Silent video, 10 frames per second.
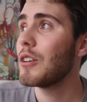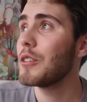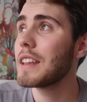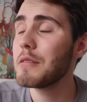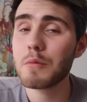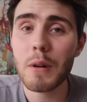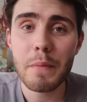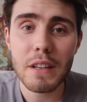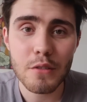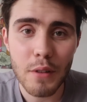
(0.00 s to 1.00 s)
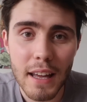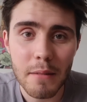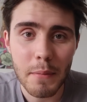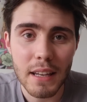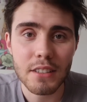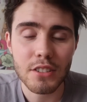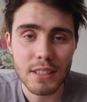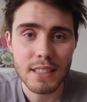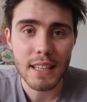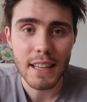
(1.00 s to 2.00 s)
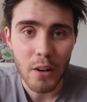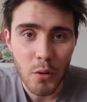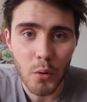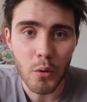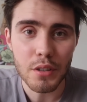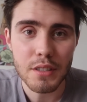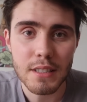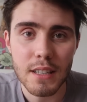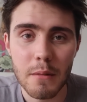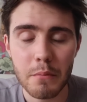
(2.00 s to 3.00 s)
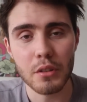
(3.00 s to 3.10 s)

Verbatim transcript: Or there was one person who hadn't managed to see their horse